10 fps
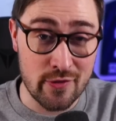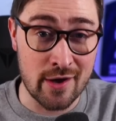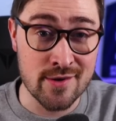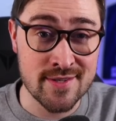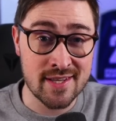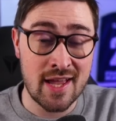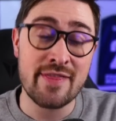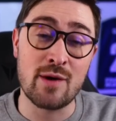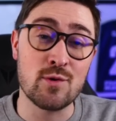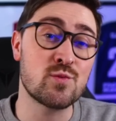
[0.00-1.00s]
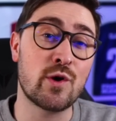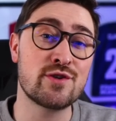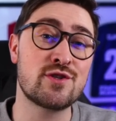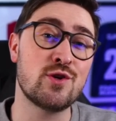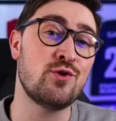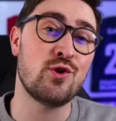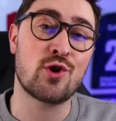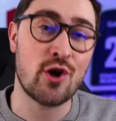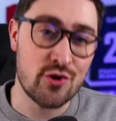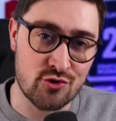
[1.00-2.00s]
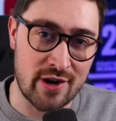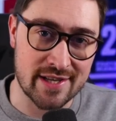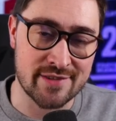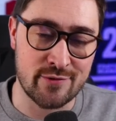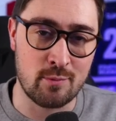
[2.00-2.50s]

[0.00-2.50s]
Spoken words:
those, there was one or two new contracts for